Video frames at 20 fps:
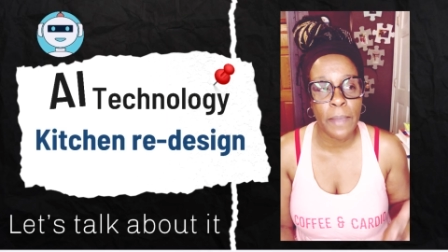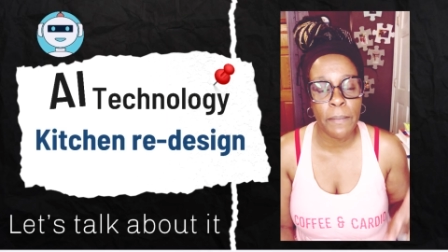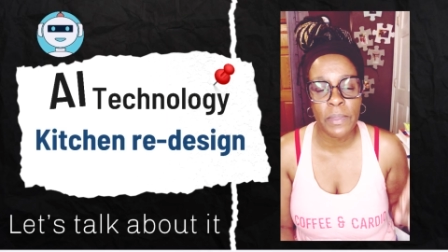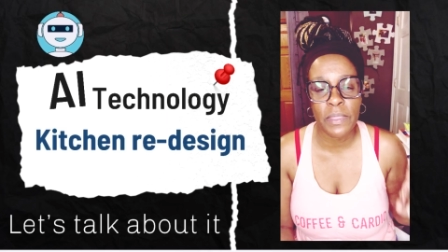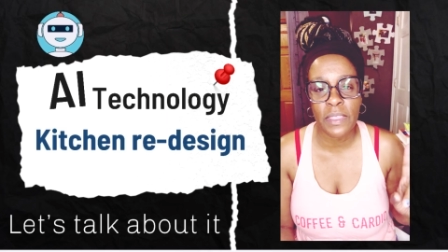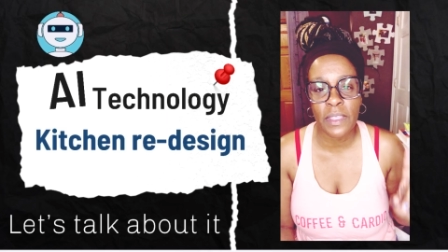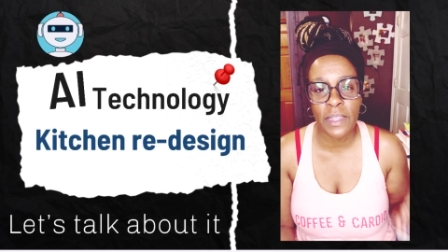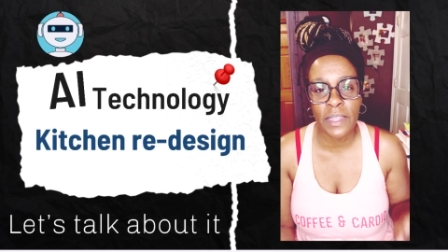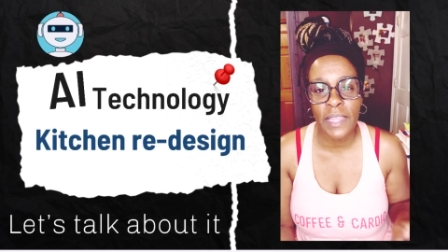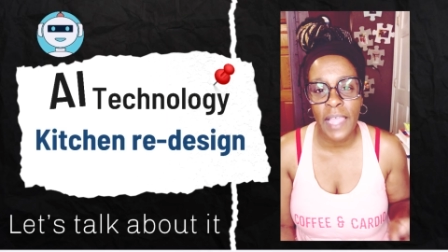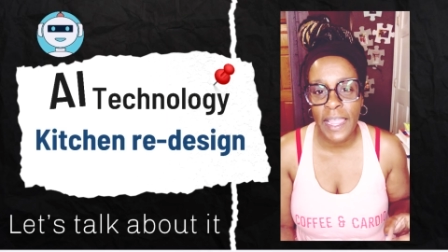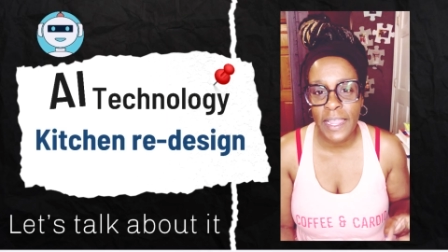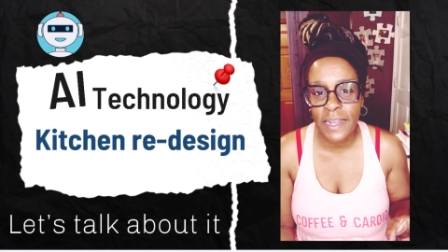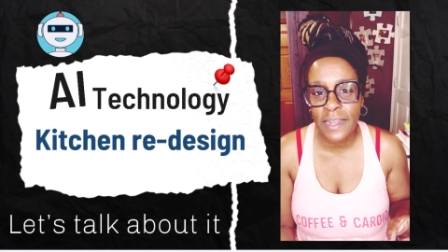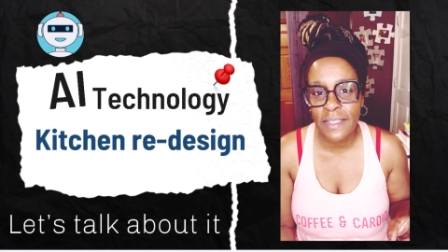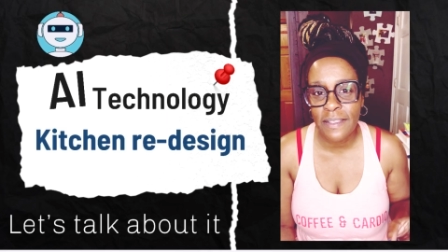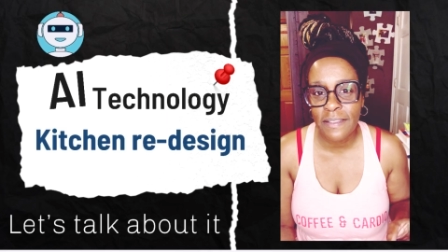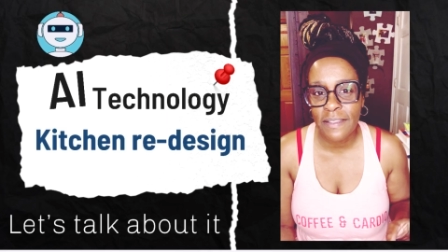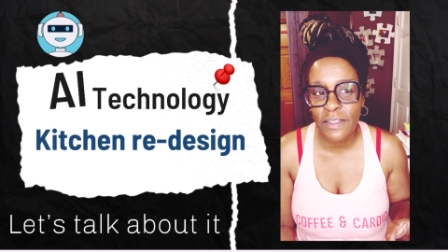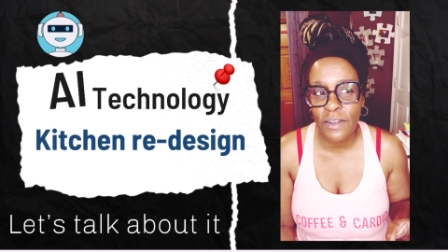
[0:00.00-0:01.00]
but the light
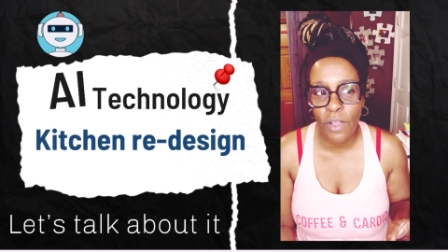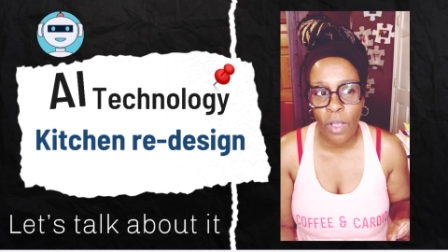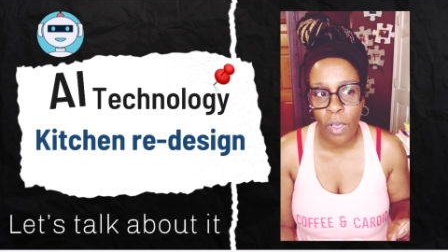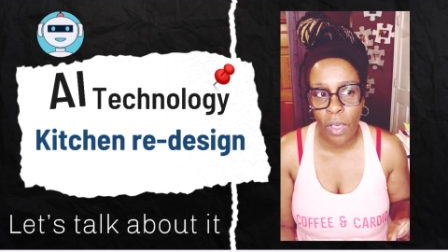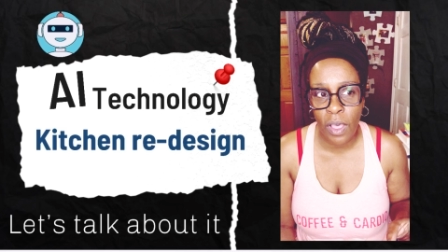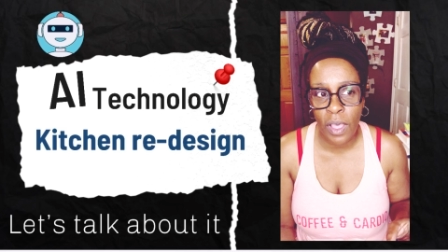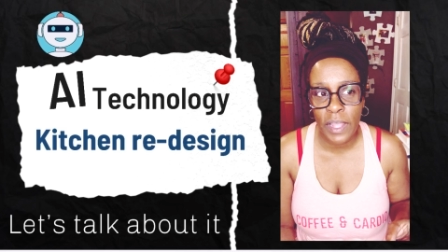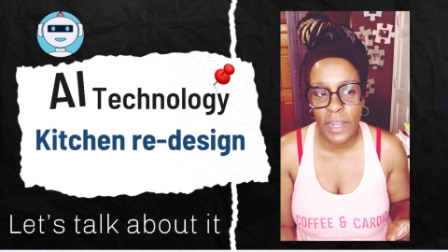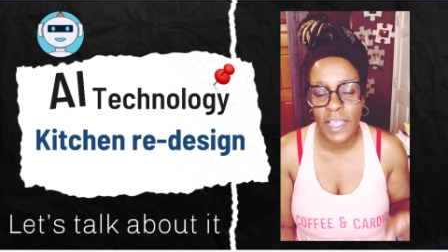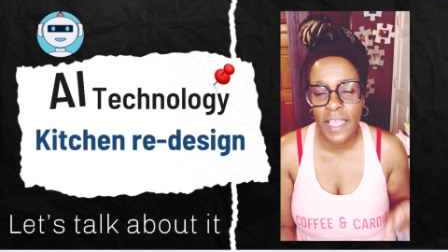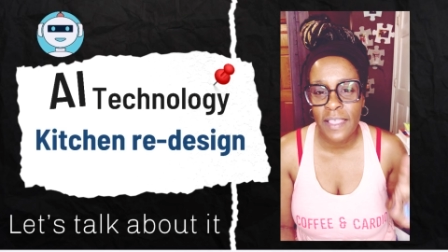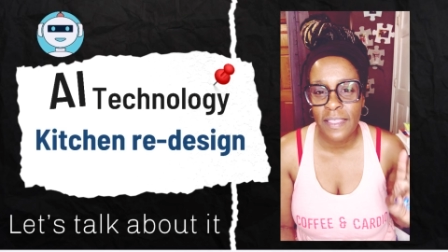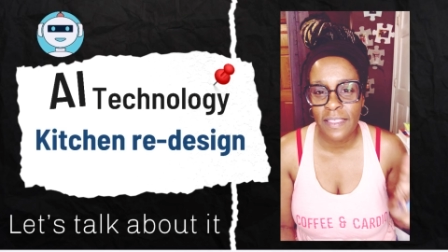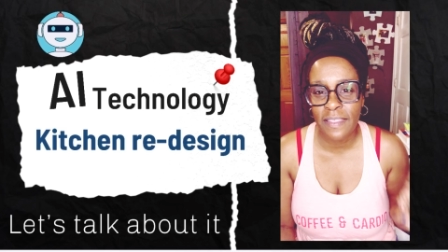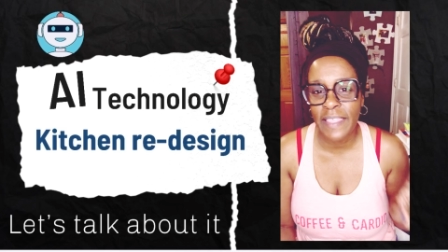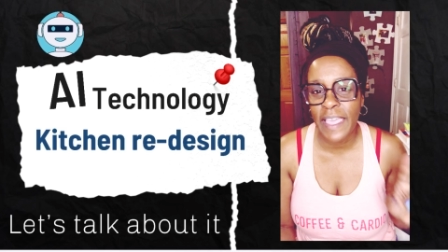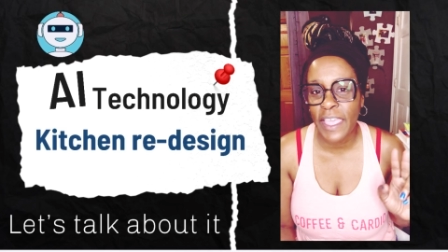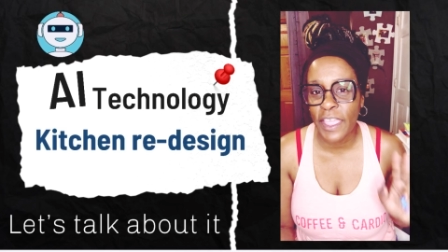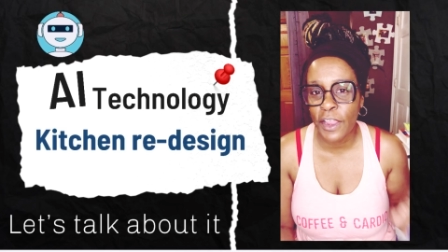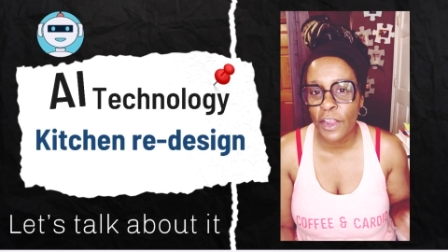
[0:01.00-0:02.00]
isn't on, and then
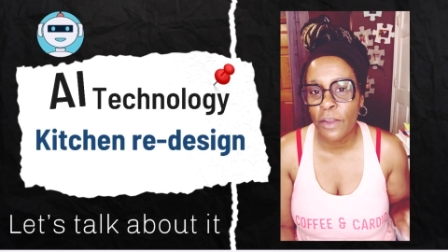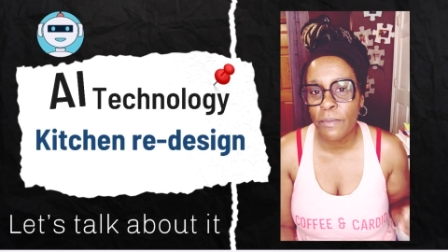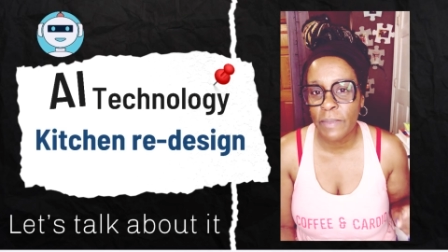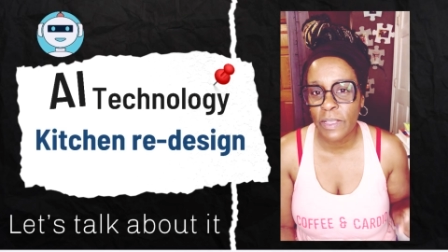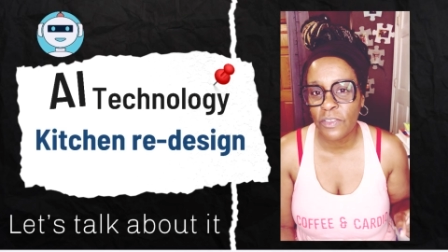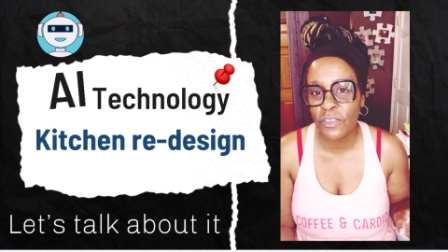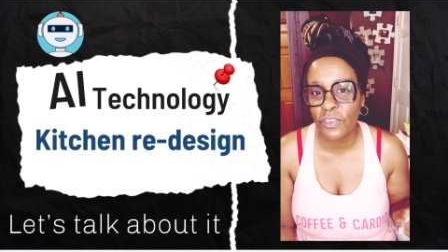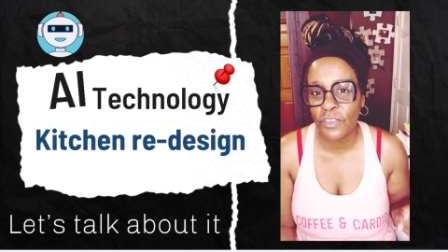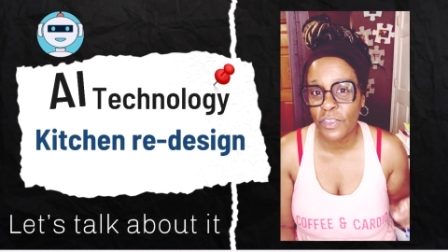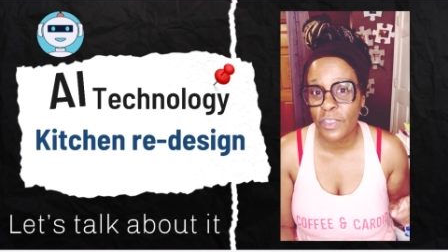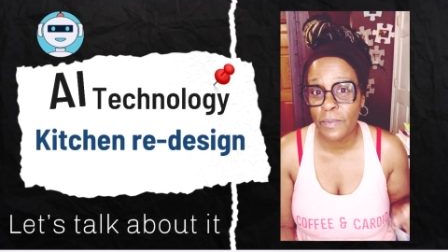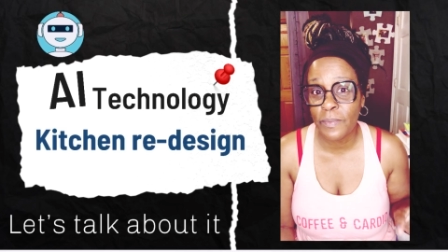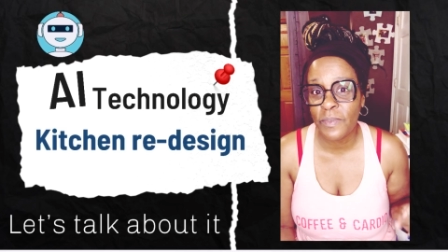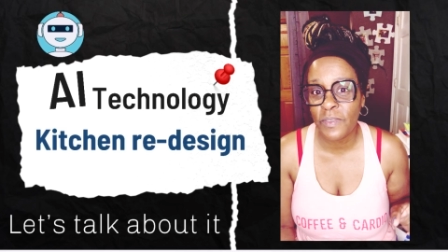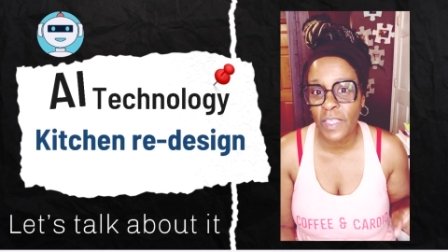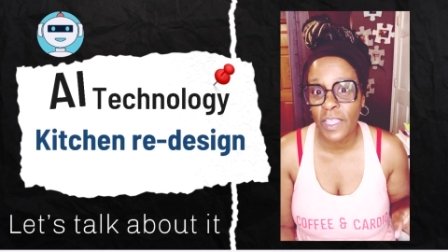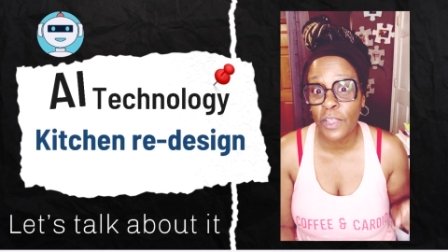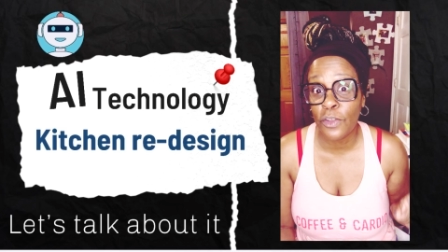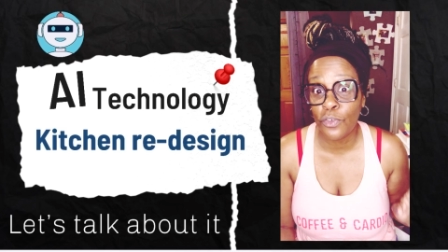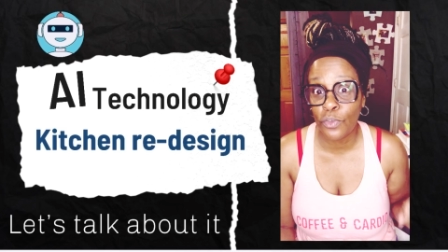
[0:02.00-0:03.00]
that error message keeps
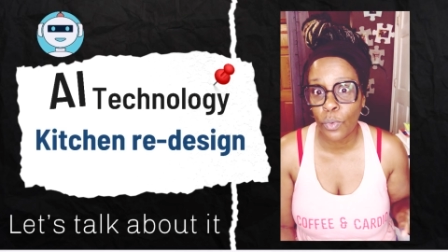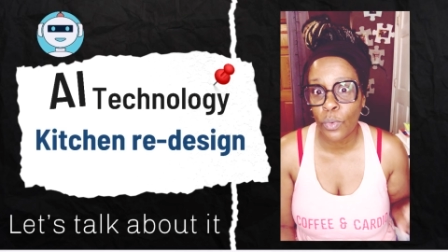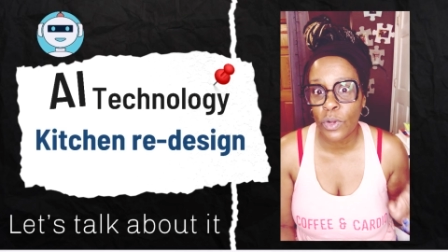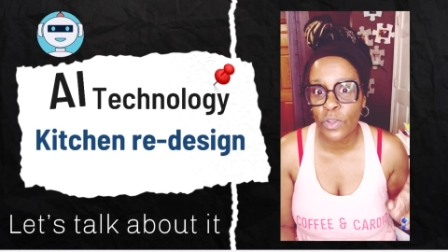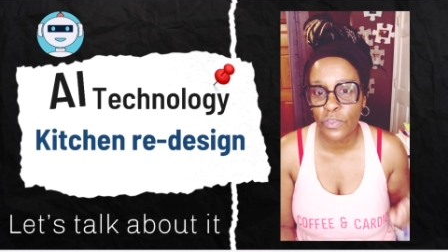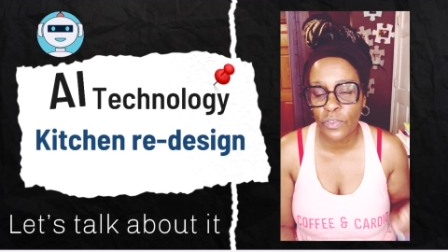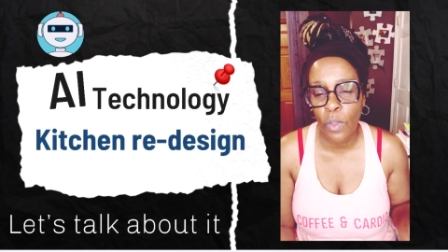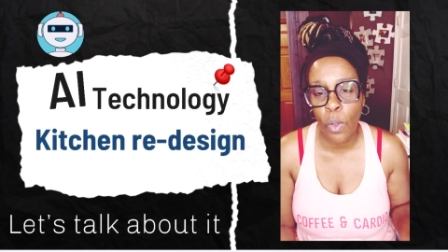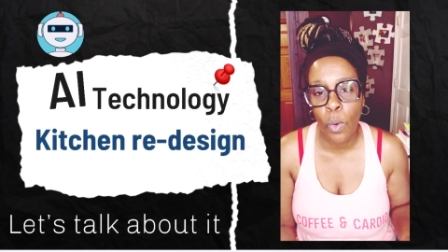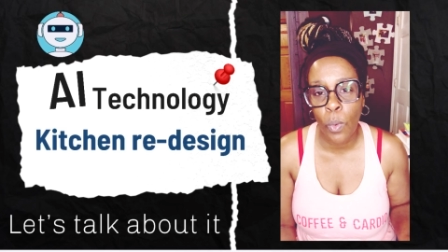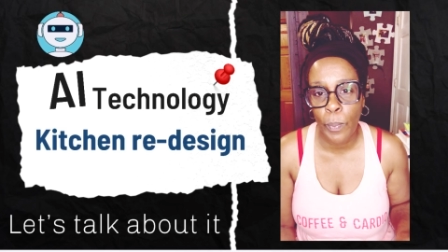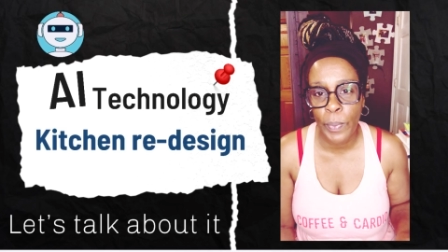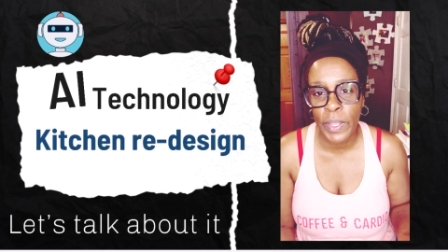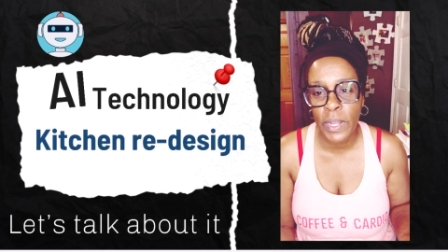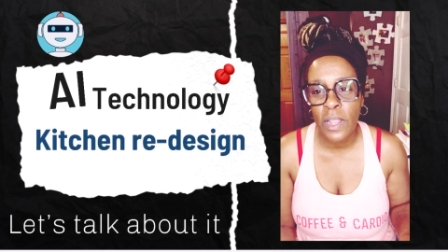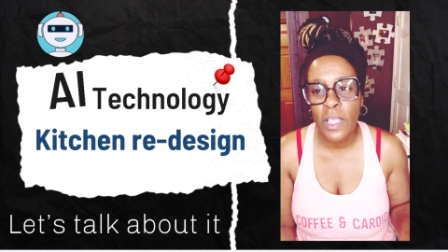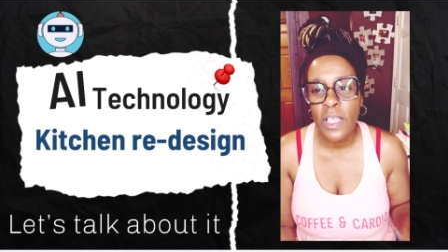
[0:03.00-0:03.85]
saying door is open.